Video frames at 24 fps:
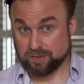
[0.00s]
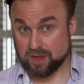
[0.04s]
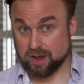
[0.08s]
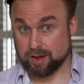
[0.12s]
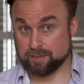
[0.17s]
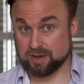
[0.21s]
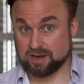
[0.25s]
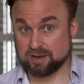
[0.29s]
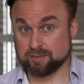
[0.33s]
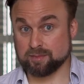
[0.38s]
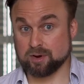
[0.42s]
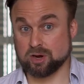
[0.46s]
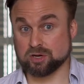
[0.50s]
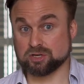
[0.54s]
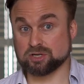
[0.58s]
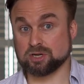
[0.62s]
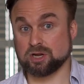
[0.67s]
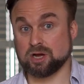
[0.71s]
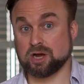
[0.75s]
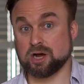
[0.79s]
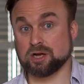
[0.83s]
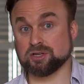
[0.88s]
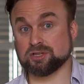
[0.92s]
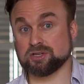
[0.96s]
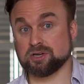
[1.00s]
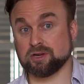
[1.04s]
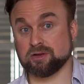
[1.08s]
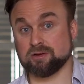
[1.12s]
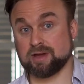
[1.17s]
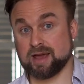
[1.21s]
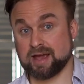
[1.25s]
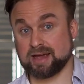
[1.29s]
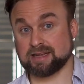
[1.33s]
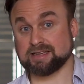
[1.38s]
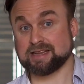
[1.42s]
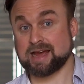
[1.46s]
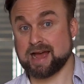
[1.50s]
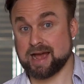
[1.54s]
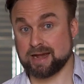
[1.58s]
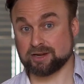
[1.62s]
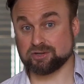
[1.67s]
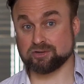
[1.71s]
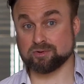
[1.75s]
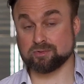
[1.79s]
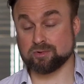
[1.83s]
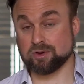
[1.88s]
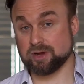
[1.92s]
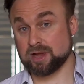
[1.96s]
Um, in the martial arts, you know, you're getting
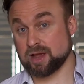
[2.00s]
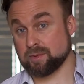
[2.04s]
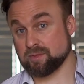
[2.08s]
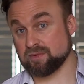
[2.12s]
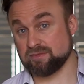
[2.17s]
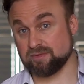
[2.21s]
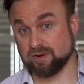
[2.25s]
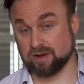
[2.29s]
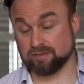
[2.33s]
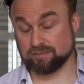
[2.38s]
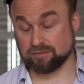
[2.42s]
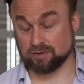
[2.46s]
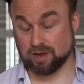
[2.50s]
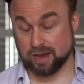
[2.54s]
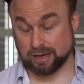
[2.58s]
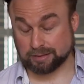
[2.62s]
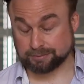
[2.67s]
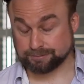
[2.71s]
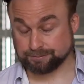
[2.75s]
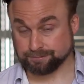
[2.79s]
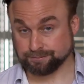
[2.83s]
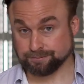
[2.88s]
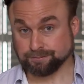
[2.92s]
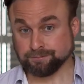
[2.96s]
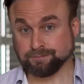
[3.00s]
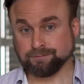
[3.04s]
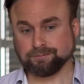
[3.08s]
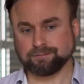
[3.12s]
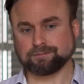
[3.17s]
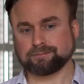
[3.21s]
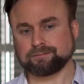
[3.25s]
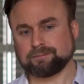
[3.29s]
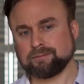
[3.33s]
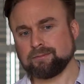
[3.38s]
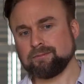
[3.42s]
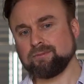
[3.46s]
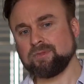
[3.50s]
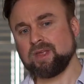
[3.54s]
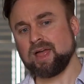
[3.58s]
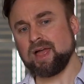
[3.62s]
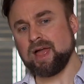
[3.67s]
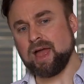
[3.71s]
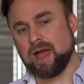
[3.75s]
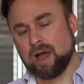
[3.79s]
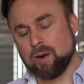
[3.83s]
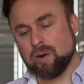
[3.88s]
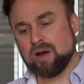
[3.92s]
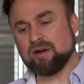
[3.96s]
attacked, you're working with fight flight.
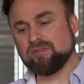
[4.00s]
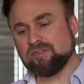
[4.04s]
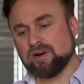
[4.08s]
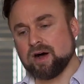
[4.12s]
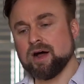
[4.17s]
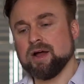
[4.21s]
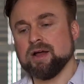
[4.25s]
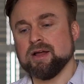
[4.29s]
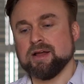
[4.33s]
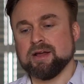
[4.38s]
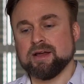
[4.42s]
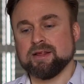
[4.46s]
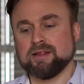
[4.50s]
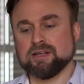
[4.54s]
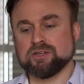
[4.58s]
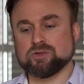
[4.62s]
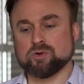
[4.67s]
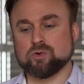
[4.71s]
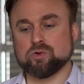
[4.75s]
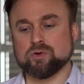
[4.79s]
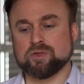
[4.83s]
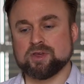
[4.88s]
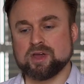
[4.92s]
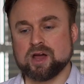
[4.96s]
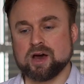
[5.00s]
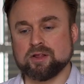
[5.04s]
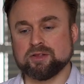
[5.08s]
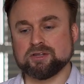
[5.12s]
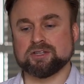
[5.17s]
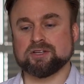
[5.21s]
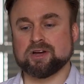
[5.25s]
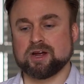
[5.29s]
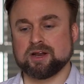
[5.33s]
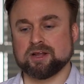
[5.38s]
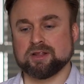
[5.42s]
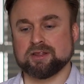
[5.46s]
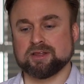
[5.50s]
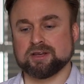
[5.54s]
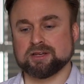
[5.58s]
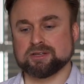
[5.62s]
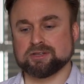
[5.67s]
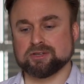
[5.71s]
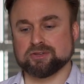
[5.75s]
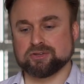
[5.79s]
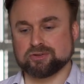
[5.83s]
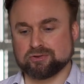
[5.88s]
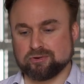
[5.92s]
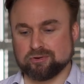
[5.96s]
However, there's all, the other side of
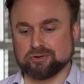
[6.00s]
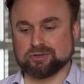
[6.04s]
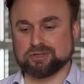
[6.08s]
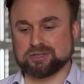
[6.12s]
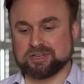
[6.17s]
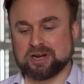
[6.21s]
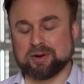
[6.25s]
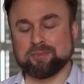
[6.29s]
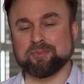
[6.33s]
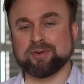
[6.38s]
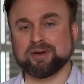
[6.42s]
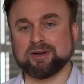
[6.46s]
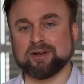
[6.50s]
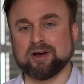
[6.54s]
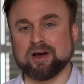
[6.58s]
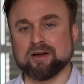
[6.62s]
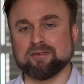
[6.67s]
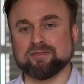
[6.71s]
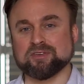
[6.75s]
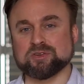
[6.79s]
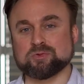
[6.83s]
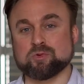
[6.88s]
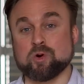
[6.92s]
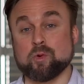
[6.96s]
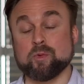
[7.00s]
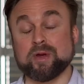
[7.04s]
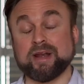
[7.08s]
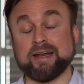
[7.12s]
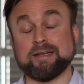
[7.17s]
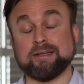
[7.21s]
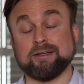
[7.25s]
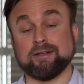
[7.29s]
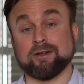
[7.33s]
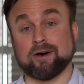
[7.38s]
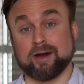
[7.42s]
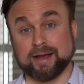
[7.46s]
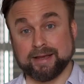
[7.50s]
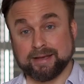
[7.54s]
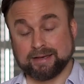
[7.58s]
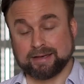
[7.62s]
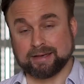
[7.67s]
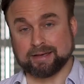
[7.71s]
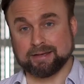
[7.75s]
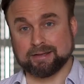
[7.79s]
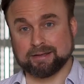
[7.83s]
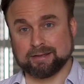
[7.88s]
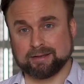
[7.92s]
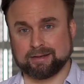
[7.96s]
things that screws us up in life is what we
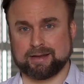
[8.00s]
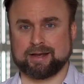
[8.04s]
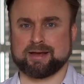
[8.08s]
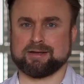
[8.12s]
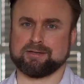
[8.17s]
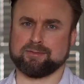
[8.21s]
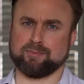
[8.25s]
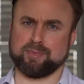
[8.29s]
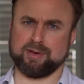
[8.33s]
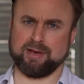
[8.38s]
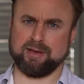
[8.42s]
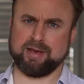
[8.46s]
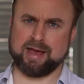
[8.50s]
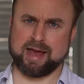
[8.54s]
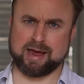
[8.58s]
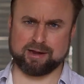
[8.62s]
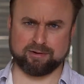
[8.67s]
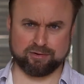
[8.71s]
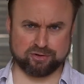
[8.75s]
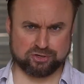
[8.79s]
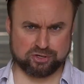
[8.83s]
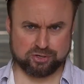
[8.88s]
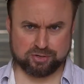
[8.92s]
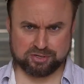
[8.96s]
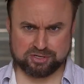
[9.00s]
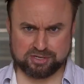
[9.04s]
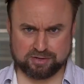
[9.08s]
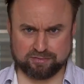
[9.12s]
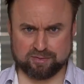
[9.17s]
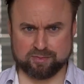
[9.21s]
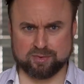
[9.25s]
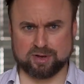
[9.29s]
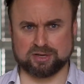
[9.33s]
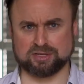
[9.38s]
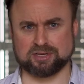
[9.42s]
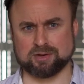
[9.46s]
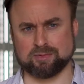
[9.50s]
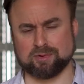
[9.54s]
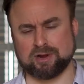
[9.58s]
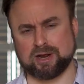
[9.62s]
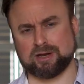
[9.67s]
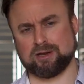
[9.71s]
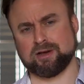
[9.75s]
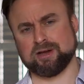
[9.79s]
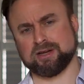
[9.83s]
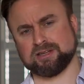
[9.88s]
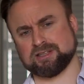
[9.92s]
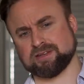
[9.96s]
like. That's a bit counterintuitive. You might say, well, I
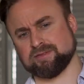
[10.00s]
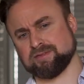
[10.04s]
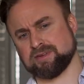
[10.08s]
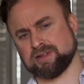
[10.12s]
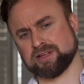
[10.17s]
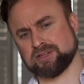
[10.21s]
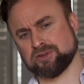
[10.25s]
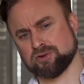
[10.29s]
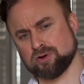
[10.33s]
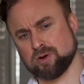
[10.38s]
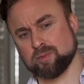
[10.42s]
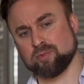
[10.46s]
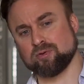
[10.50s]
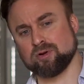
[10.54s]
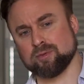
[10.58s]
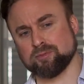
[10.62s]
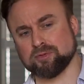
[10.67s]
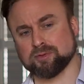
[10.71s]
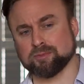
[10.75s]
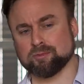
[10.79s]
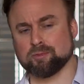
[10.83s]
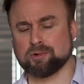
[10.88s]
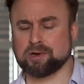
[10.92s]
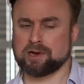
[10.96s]
like something, that's not a problem.